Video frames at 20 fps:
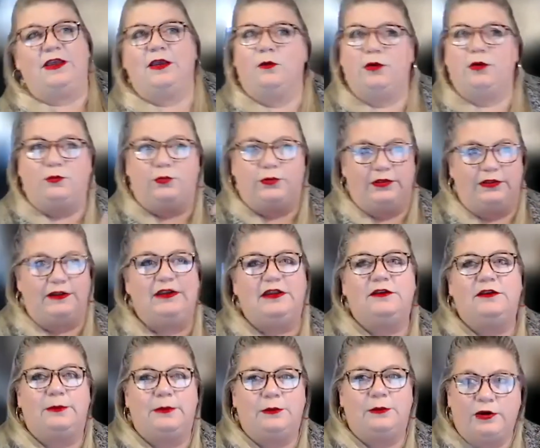And we really need to
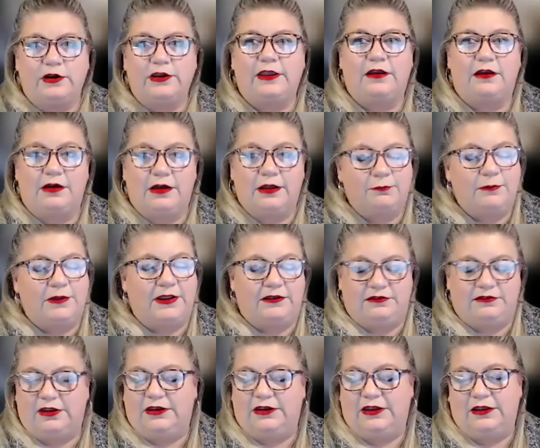be working on
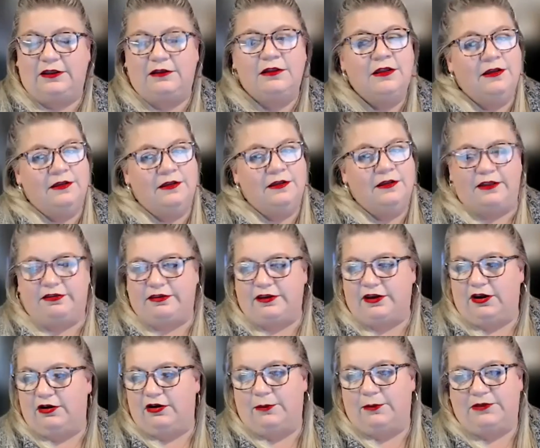maintaining that
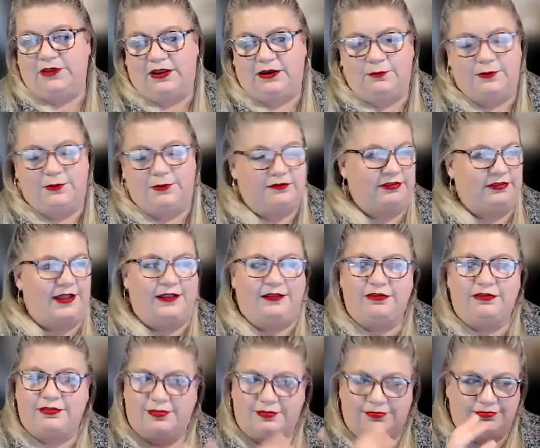CRM database.
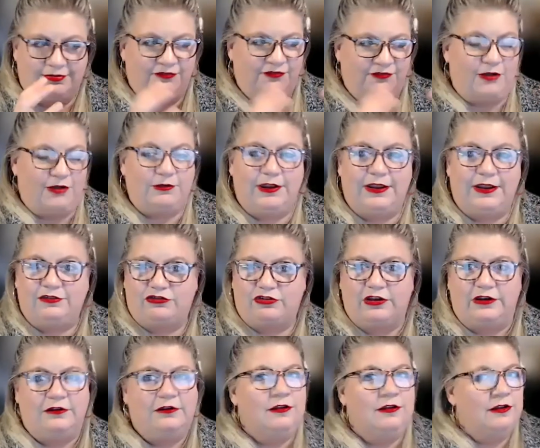That's the
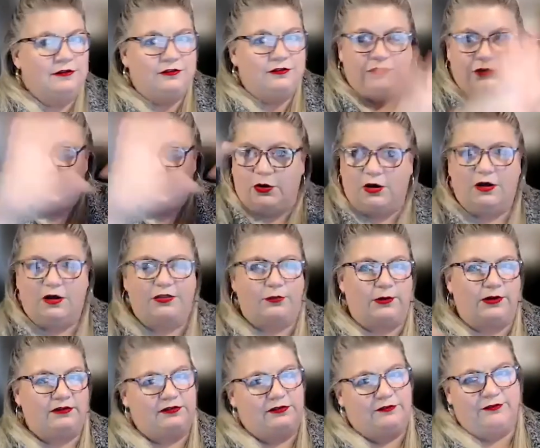foundation to do all the
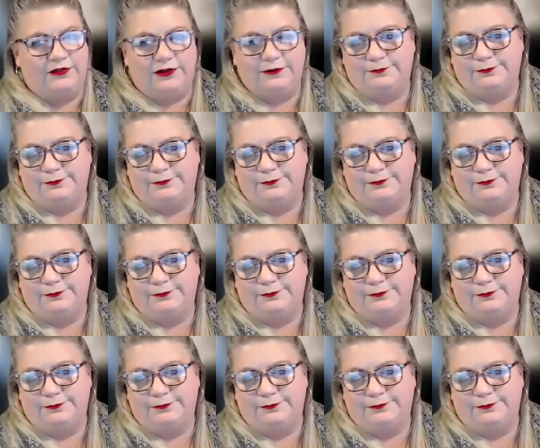rest of it.